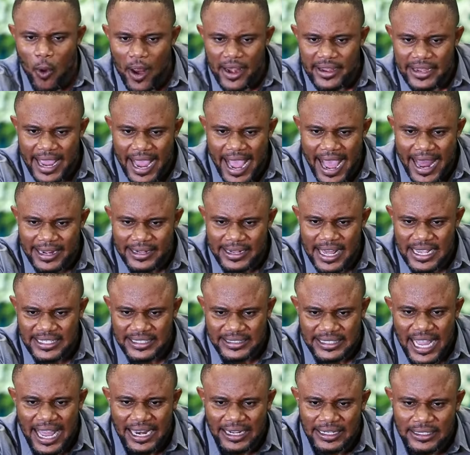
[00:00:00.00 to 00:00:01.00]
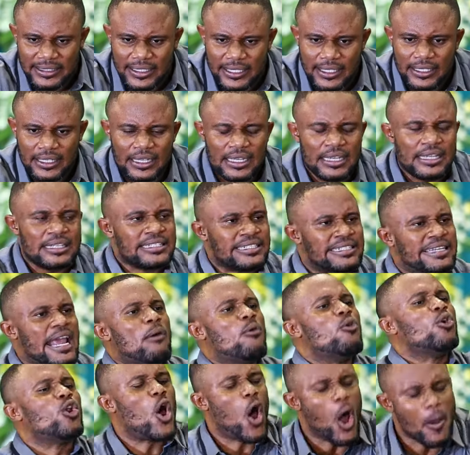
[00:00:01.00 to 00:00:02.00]
When they understand,
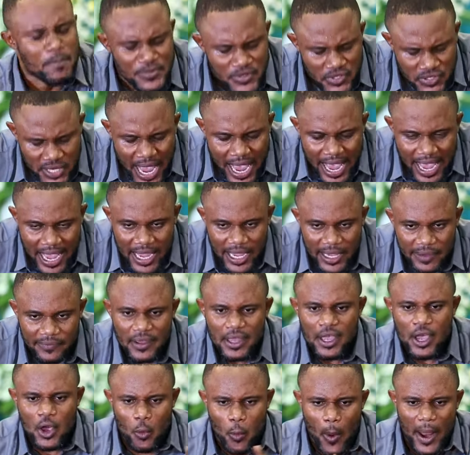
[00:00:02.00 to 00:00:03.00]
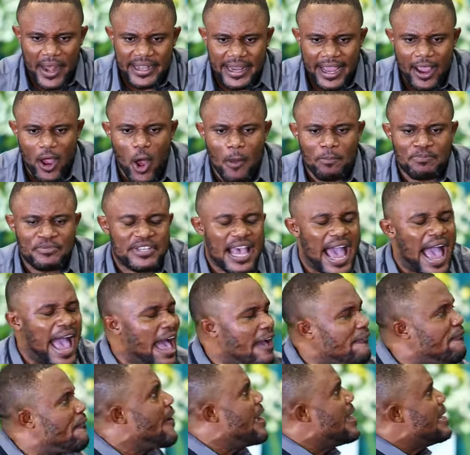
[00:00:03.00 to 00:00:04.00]
they will observe. When they
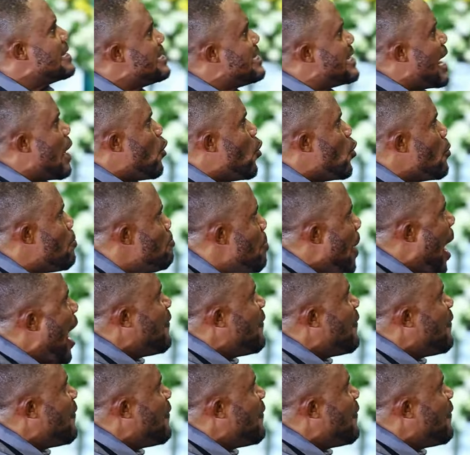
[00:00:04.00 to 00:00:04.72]
observe, they will